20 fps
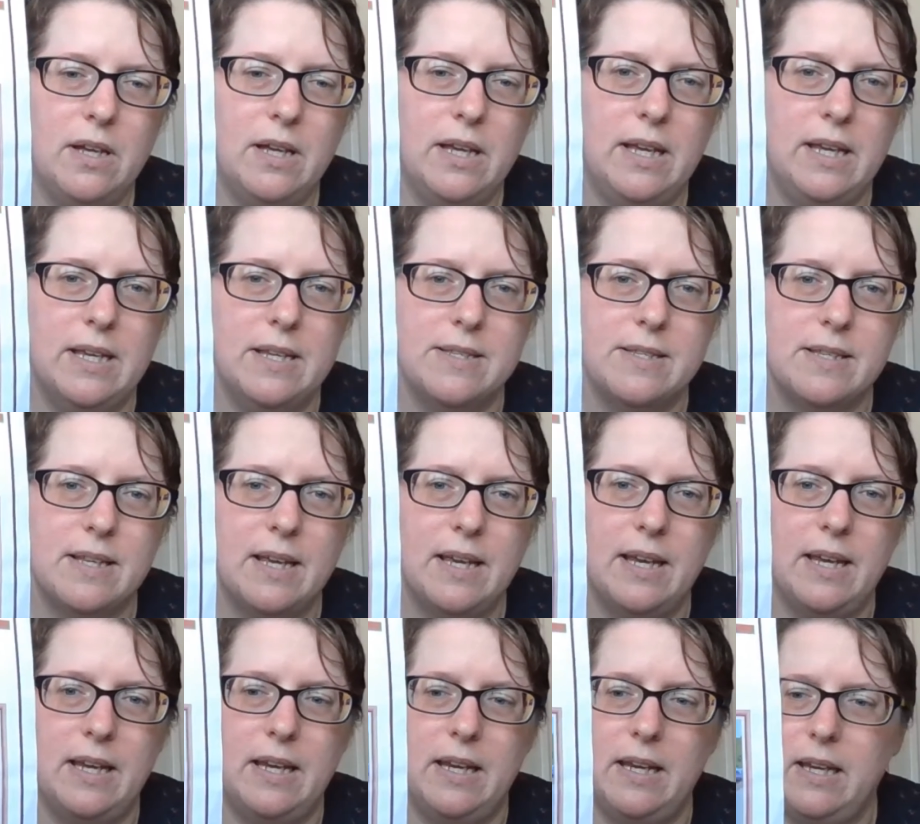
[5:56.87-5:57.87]
is
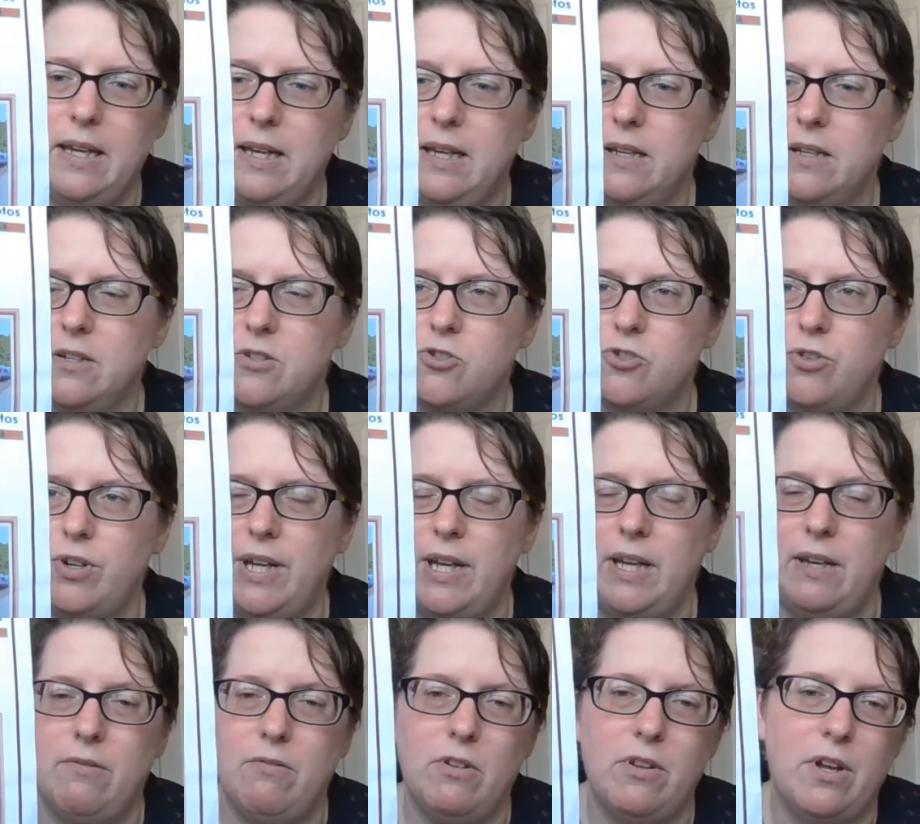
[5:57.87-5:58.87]
a
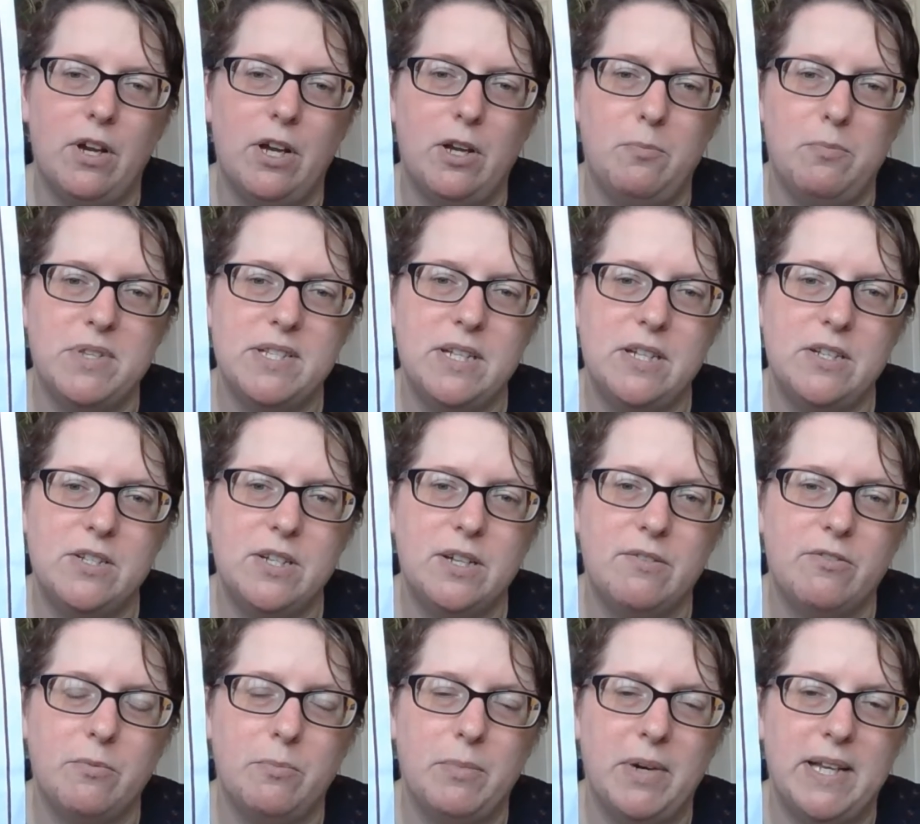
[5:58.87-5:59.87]
train that I'm
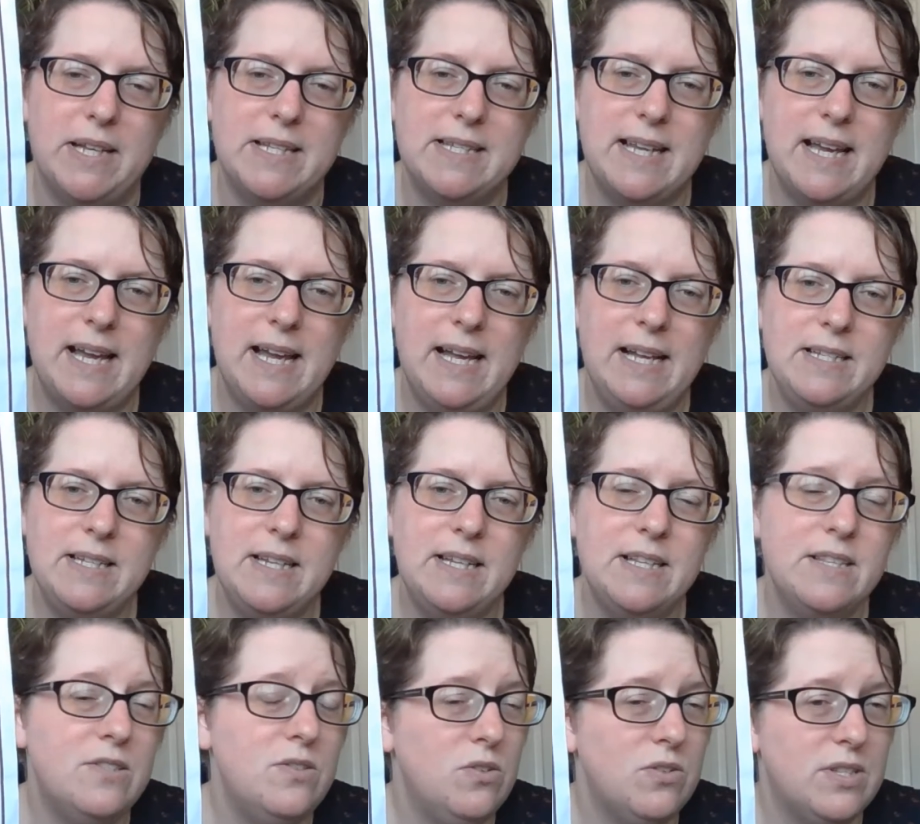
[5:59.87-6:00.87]
stitching for my dad.
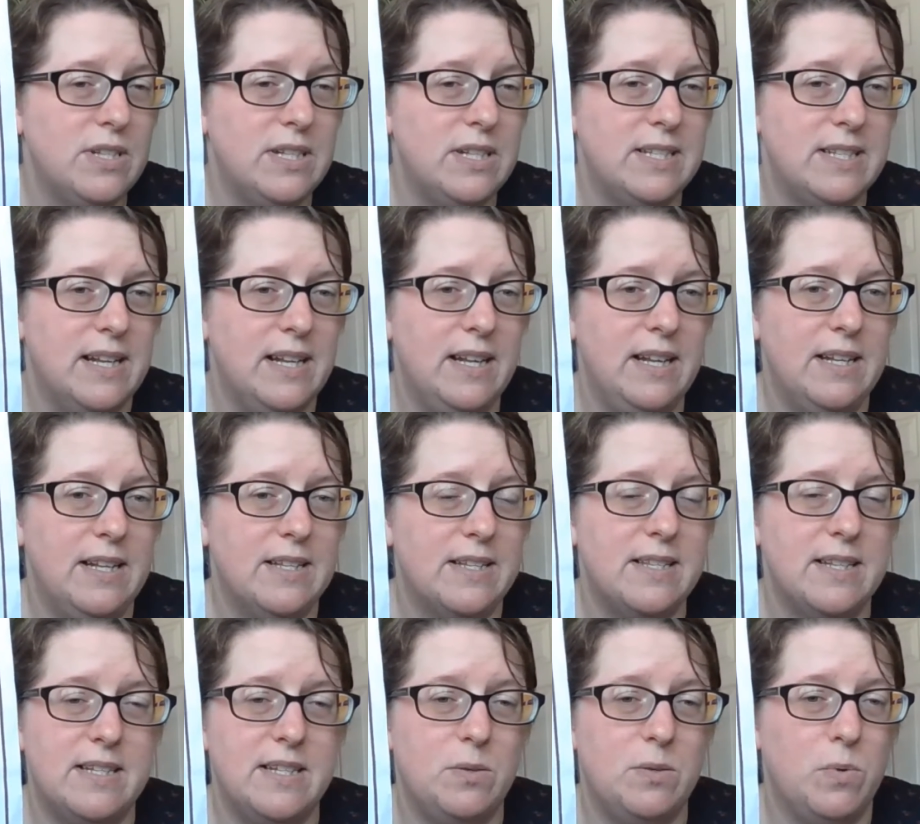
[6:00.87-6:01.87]
It's not an
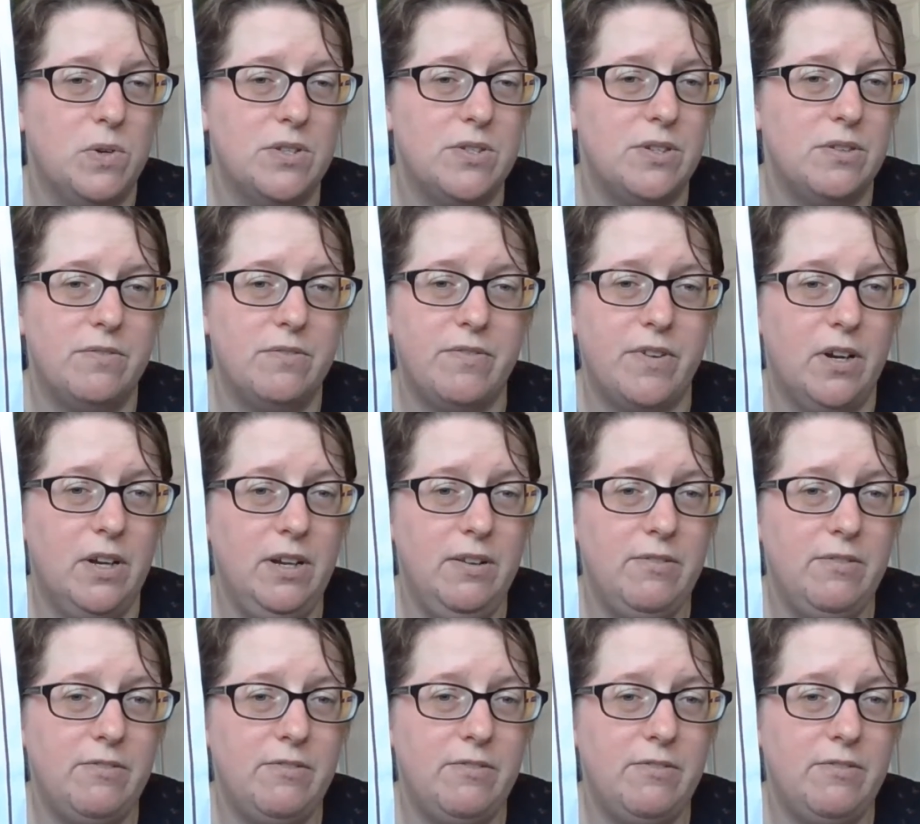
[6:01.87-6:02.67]
Intercity 125,